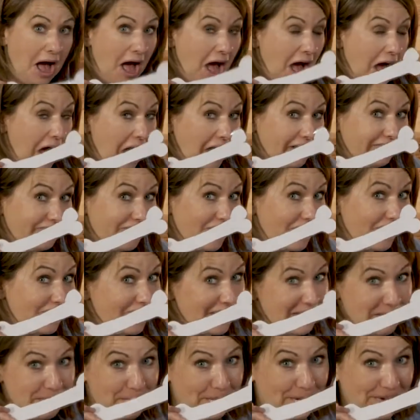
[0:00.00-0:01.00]
A
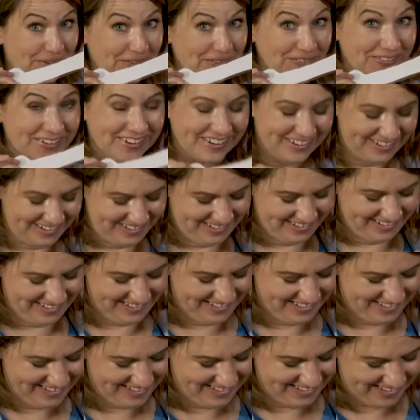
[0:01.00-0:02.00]
doggy bone.
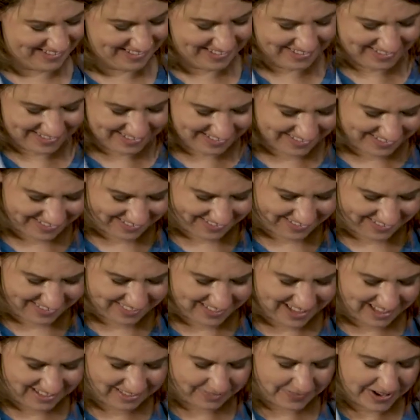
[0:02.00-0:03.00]

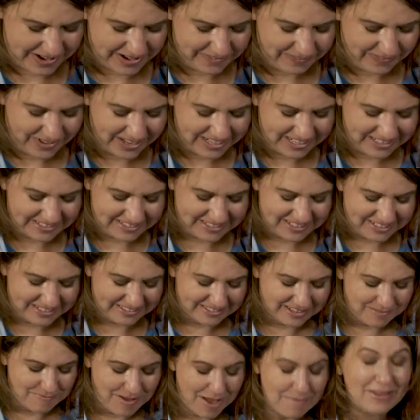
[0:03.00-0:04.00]
That's very fun, isn't
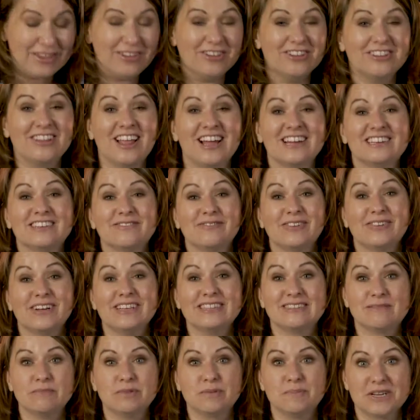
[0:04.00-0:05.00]
it? So maybe you'd like to
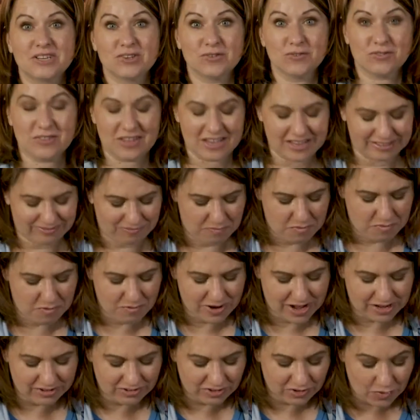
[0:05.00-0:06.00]
find some special things from
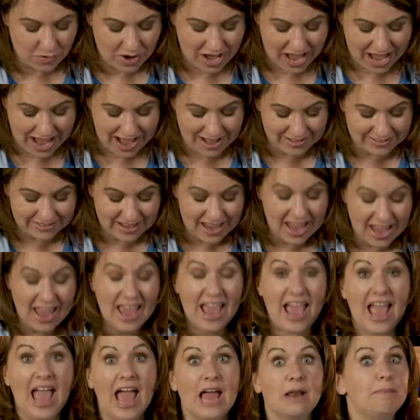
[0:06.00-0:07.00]
around your house
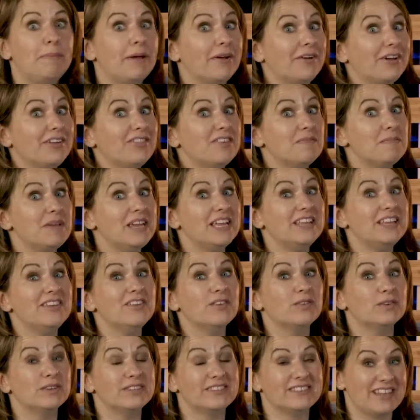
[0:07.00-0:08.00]
and bury them in
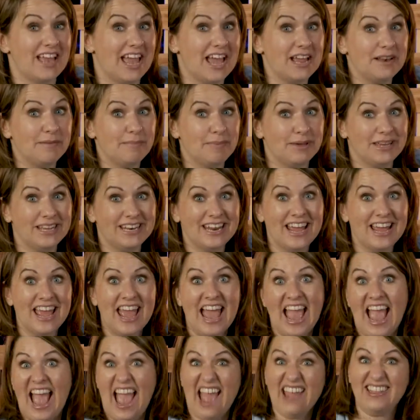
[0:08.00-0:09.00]
your sand pit
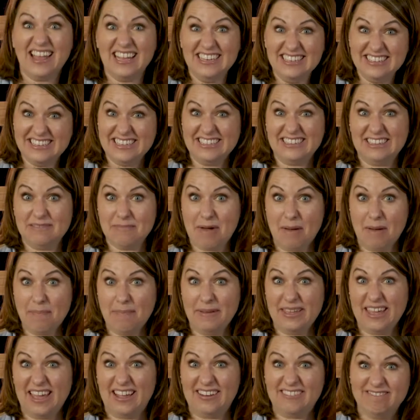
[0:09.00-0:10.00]
and then dig them up
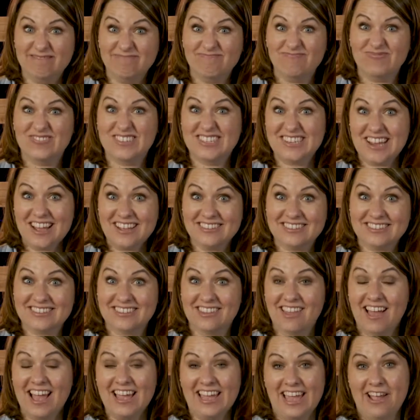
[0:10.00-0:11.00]
again, just
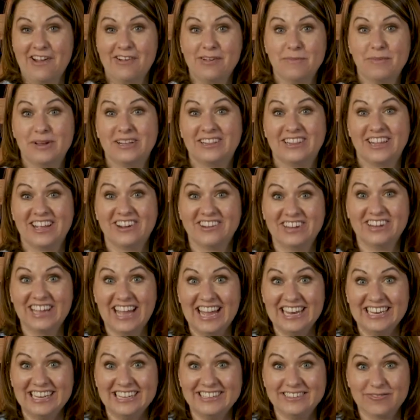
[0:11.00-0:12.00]
like Harry Mcclary
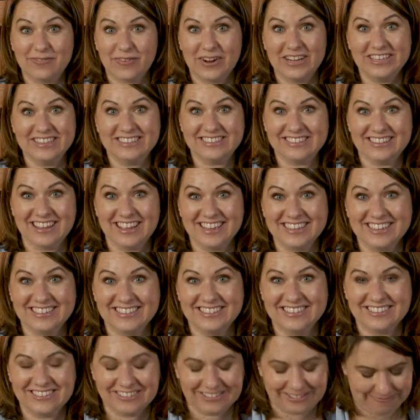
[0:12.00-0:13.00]
and his friends like
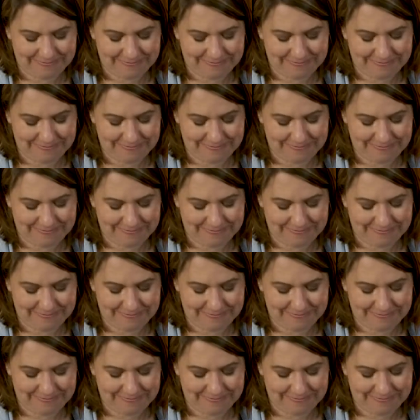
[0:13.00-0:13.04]
to do.